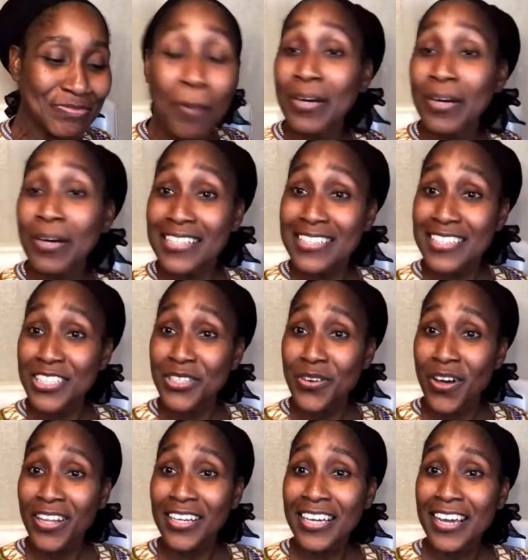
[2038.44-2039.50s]
But I'll see you
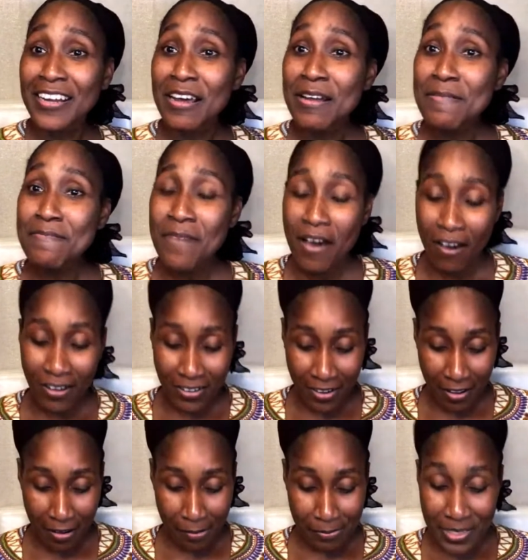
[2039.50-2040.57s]
all again
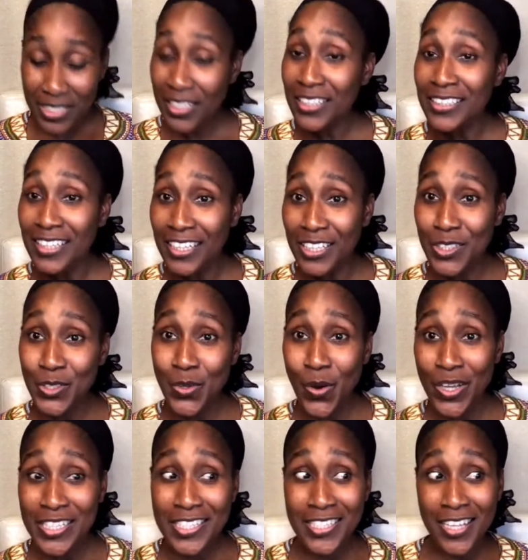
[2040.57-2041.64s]
on Sunday. So
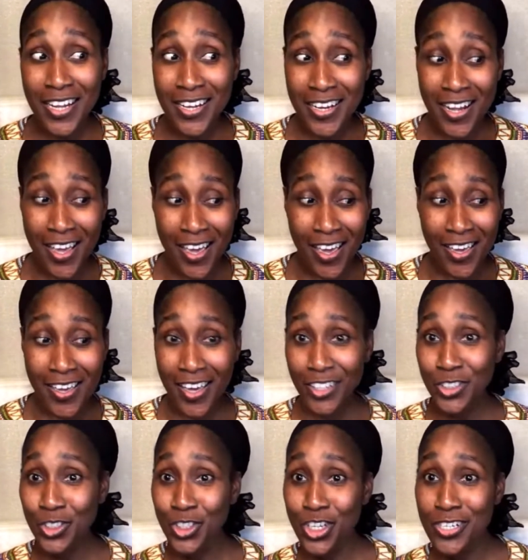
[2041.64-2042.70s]
on Sunday,
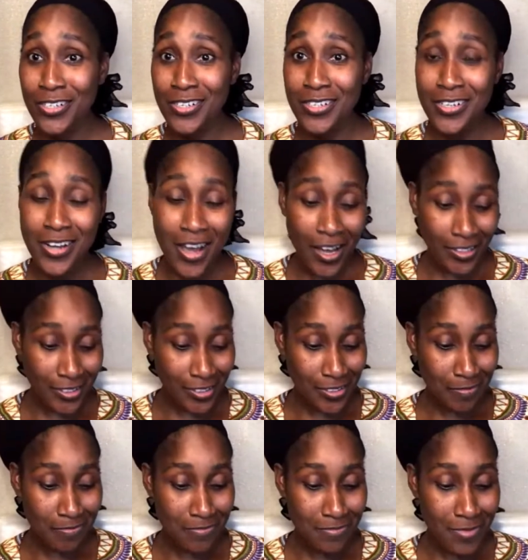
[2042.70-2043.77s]
get your nut
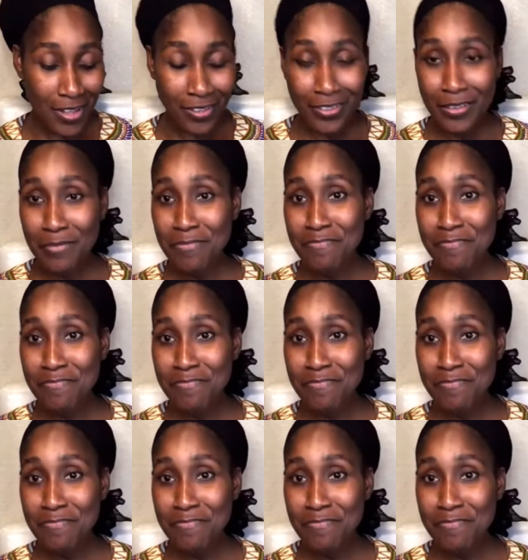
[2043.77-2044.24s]
milk